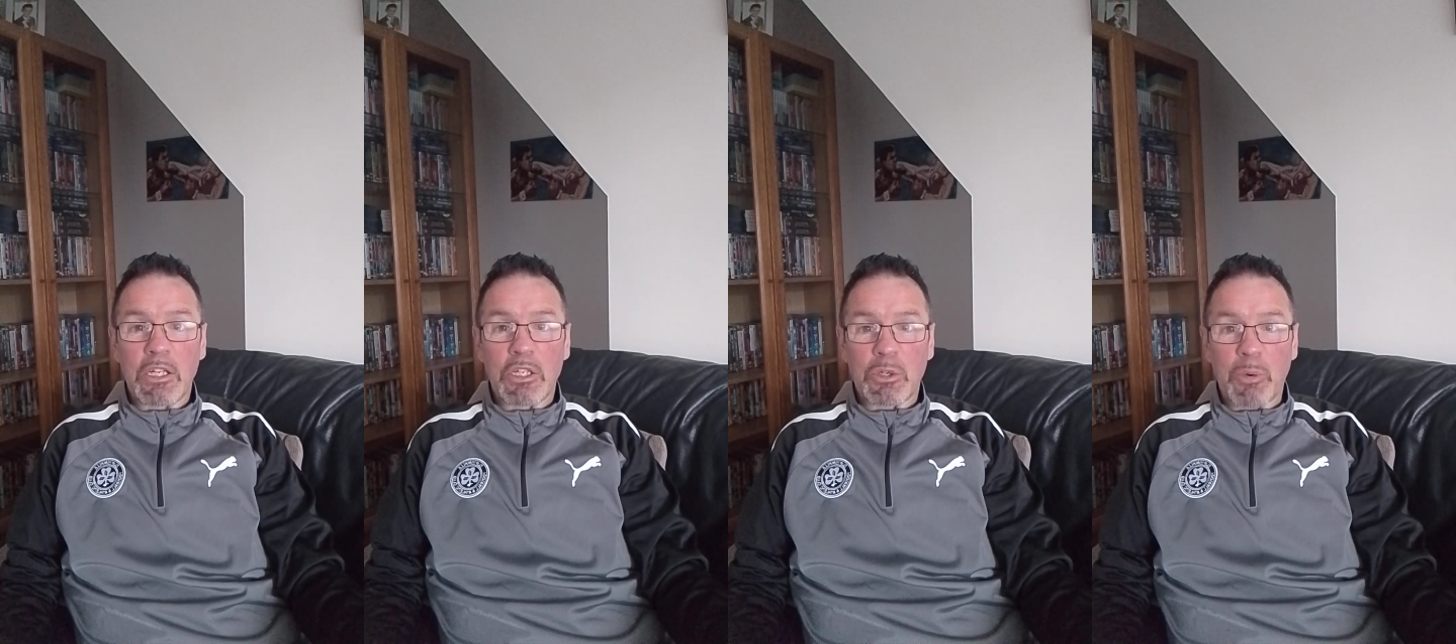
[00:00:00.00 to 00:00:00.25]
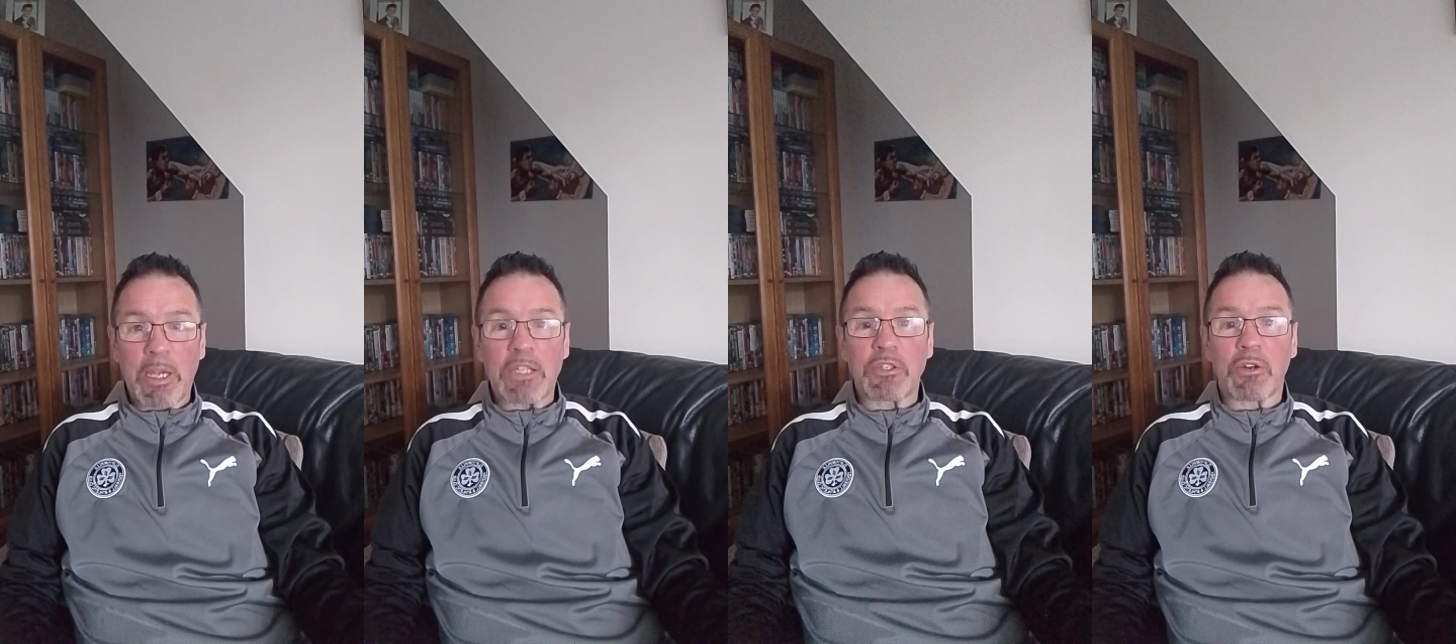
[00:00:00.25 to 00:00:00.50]

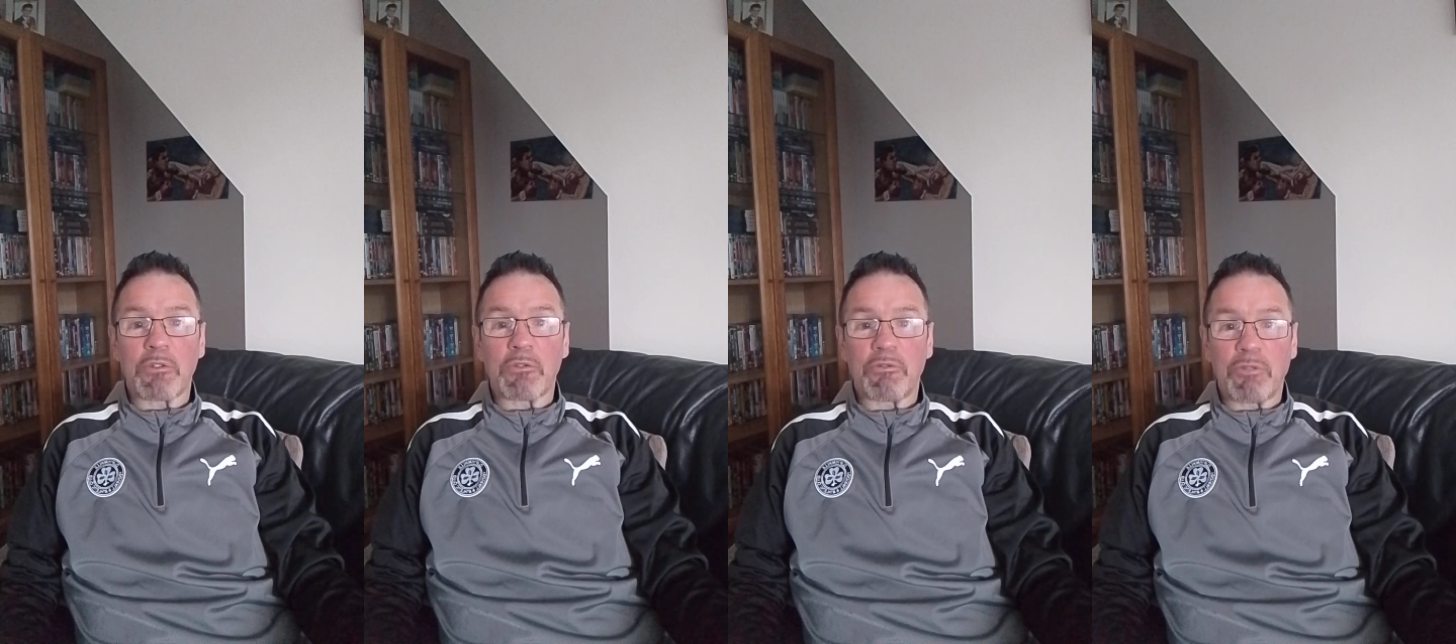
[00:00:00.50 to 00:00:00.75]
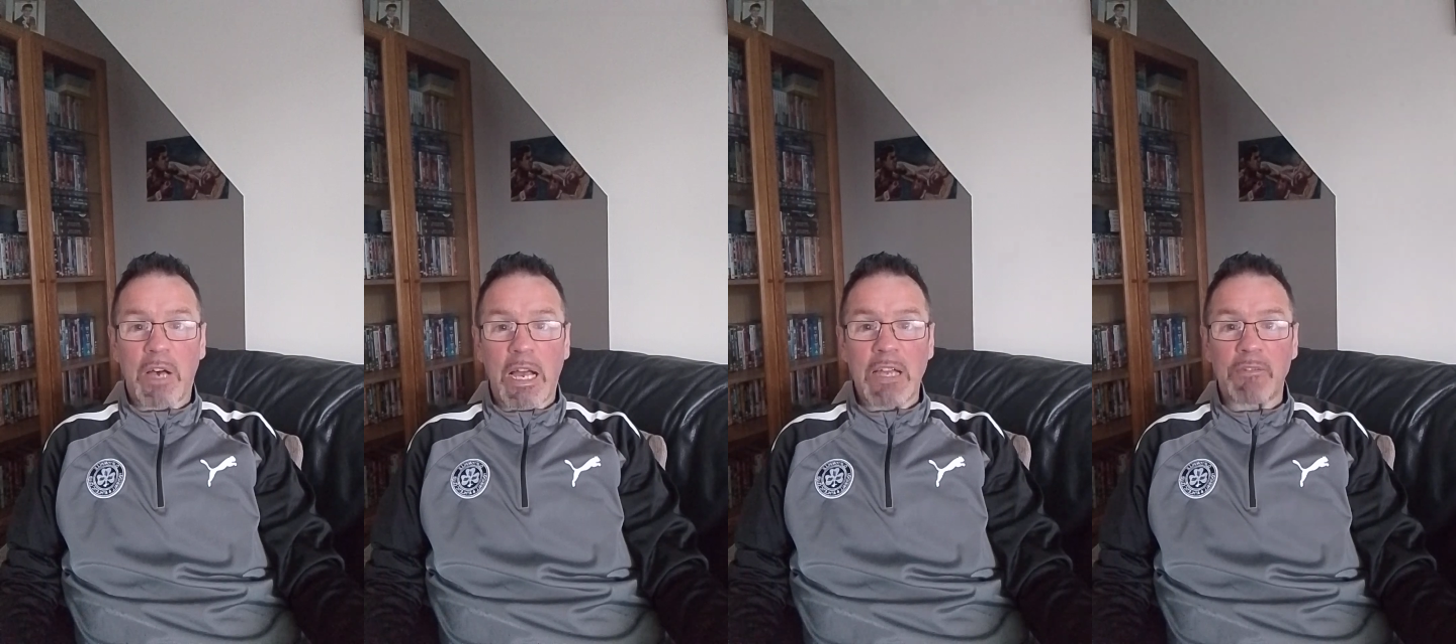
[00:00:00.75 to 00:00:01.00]
Dwight done
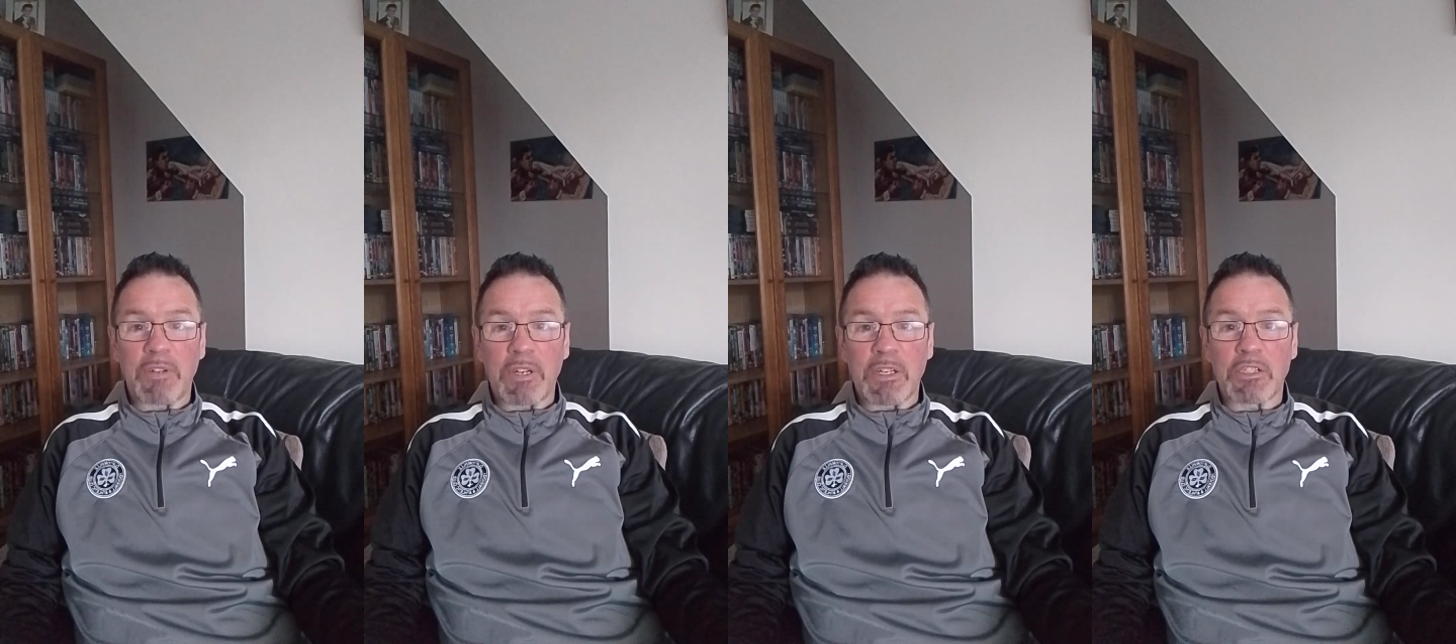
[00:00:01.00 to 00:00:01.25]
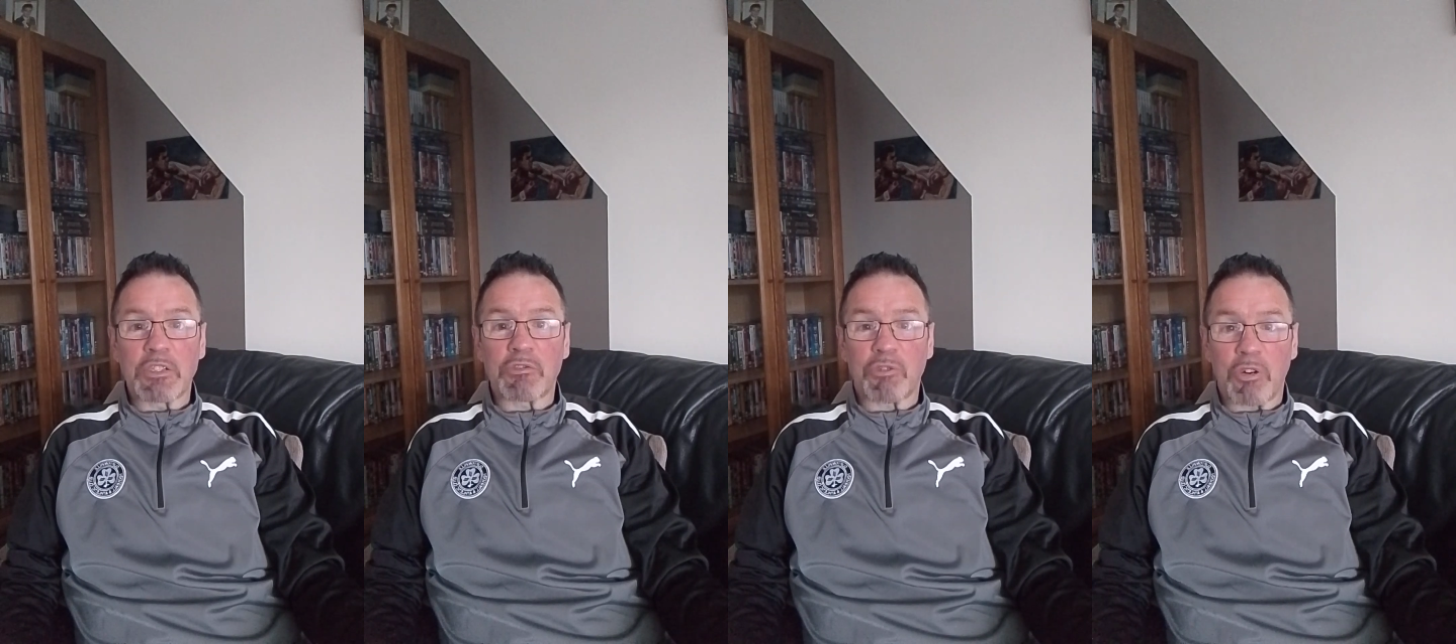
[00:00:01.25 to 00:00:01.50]
5
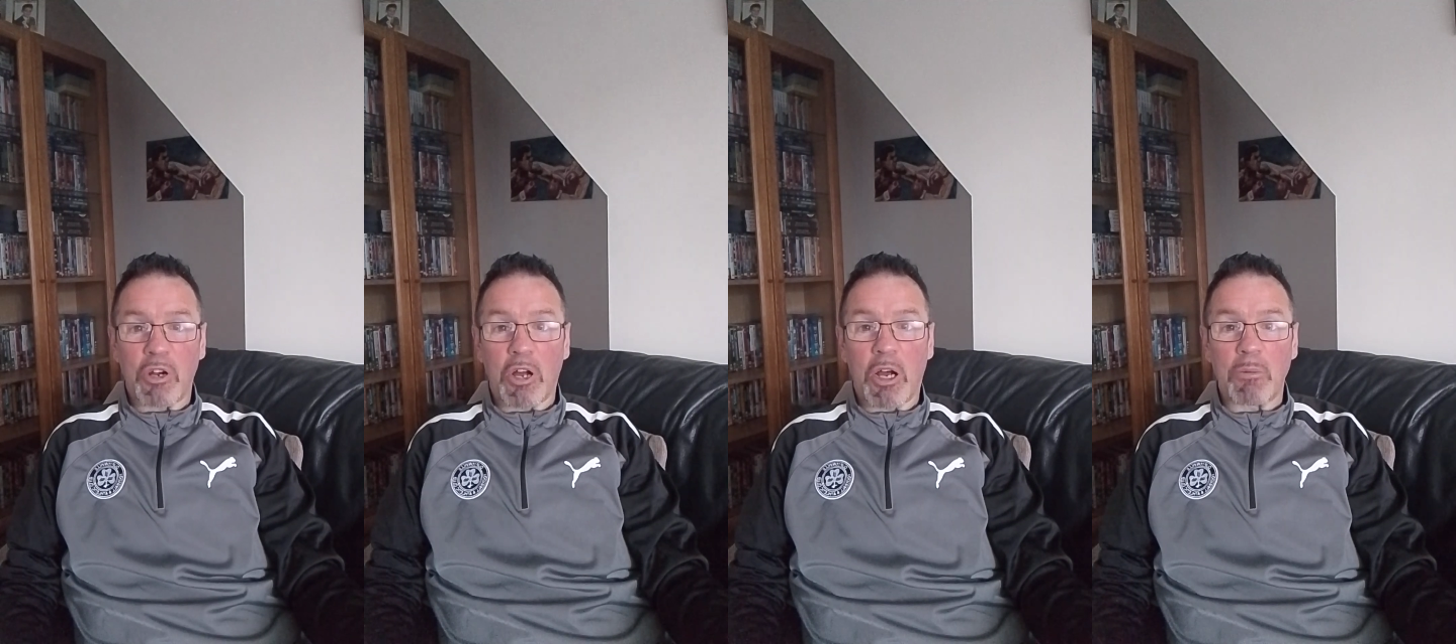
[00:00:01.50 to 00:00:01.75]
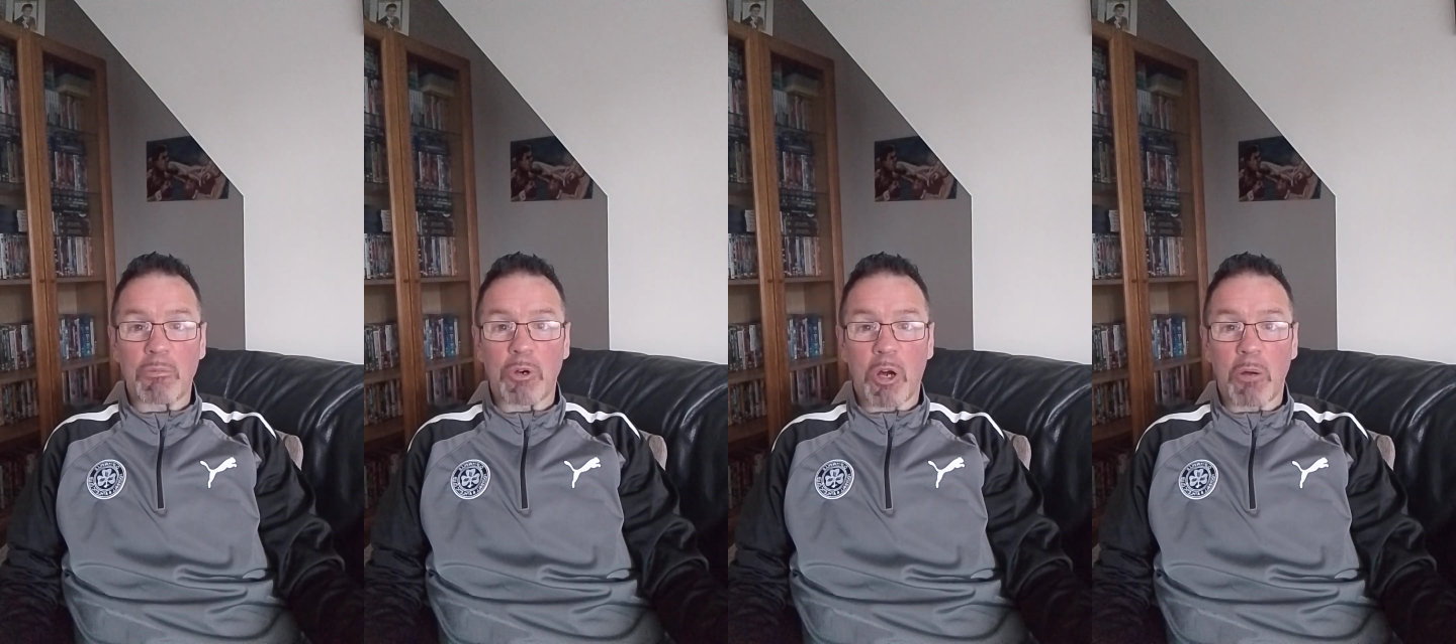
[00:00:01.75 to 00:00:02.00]
years for
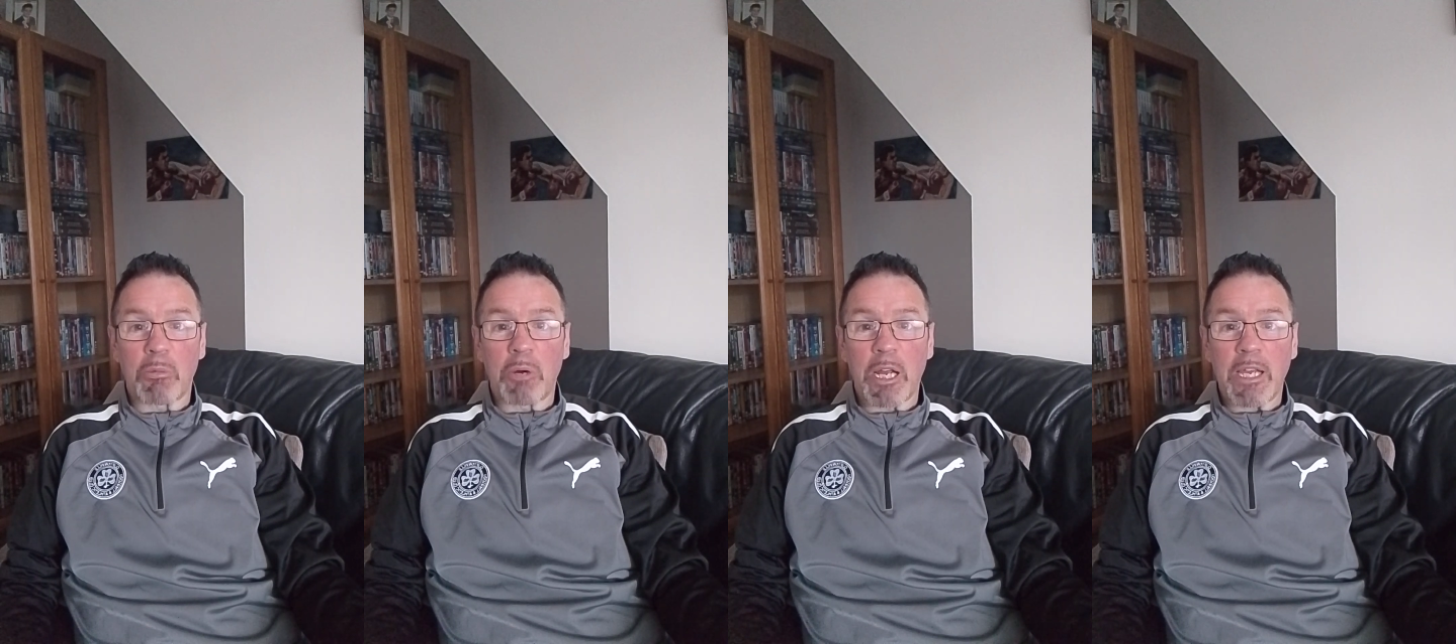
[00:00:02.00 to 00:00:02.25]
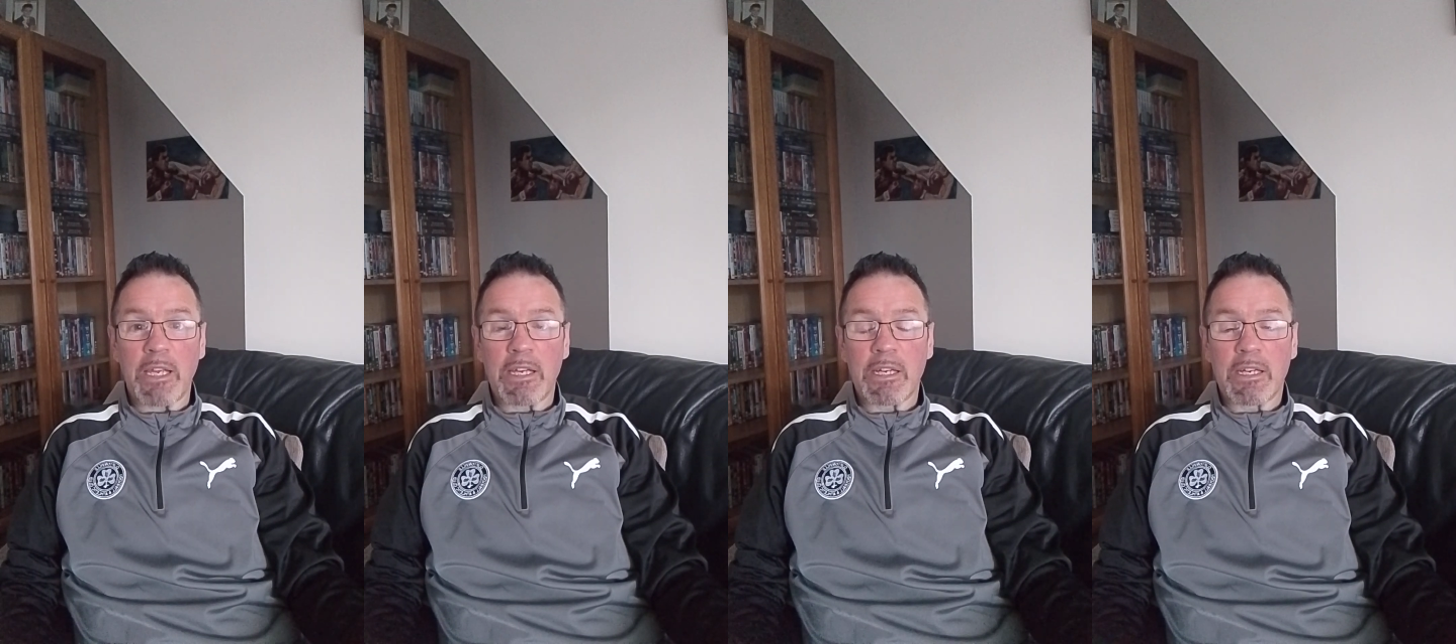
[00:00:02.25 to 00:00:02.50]
armed robbery,